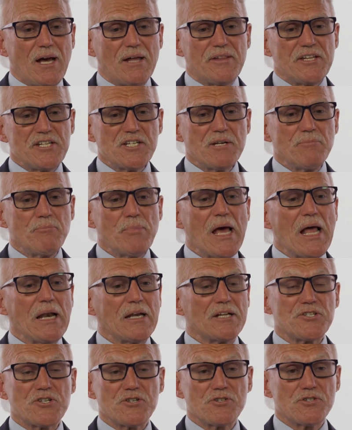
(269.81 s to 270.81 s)
these
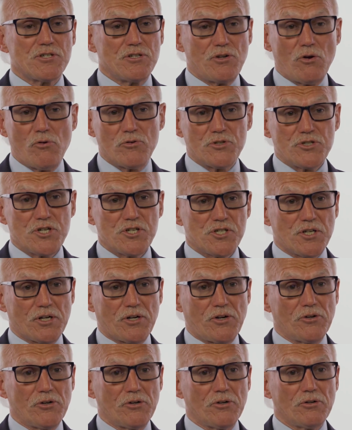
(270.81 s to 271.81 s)
imbalances don't just
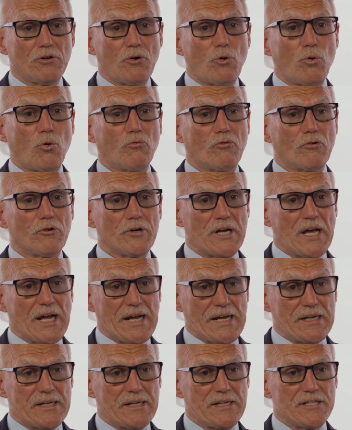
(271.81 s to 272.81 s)
occur
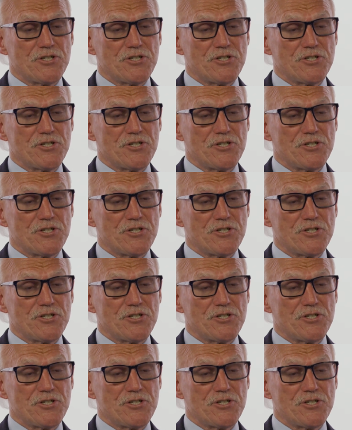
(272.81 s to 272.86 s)
overnight.